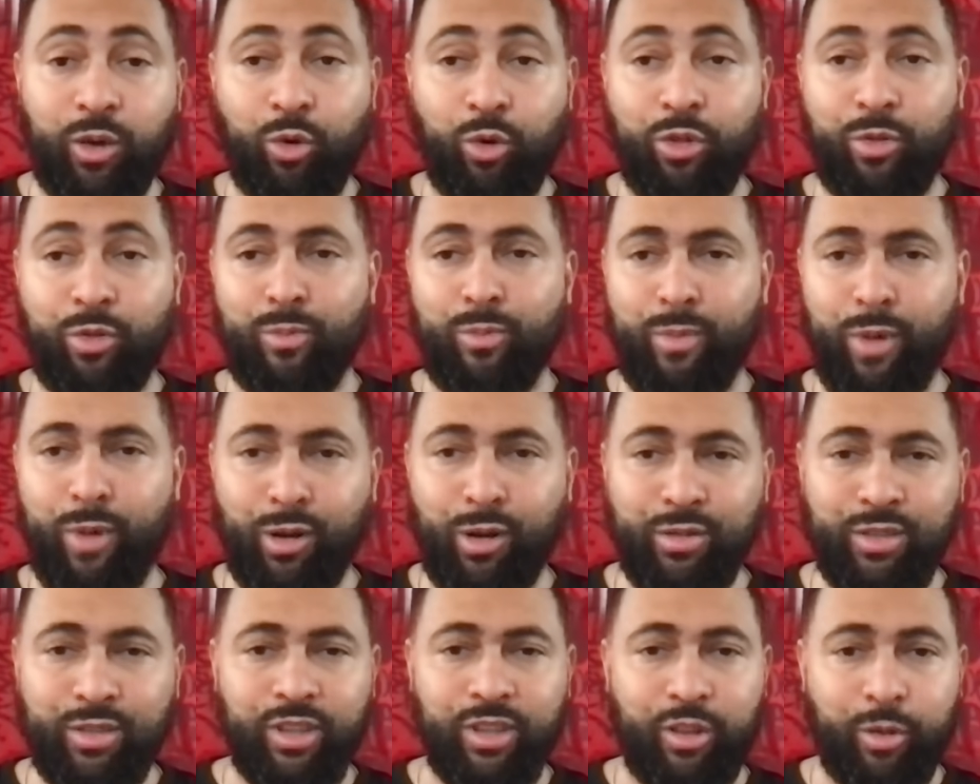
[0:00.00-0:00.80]
with
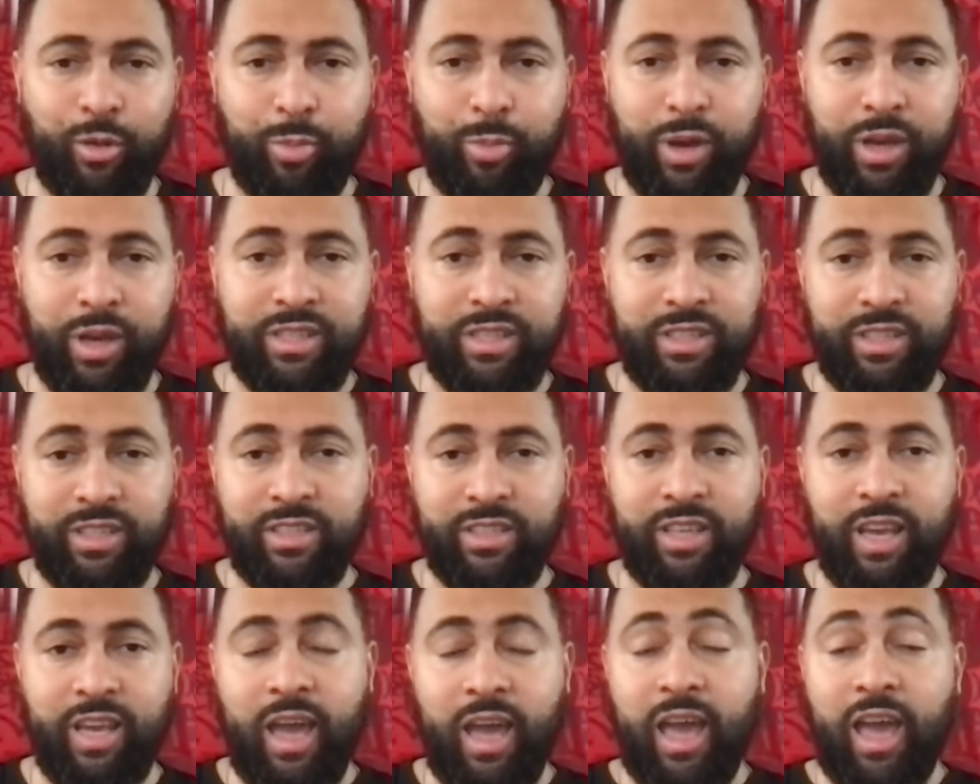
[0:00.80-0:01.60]
most of the
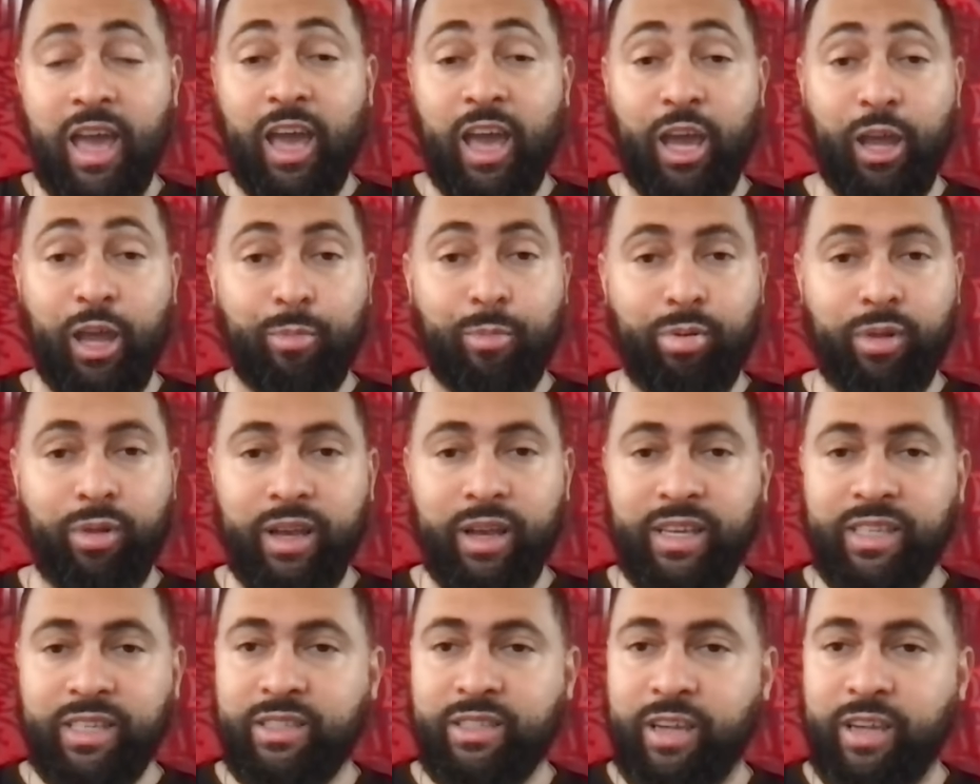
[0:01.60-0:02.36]
pieces in place.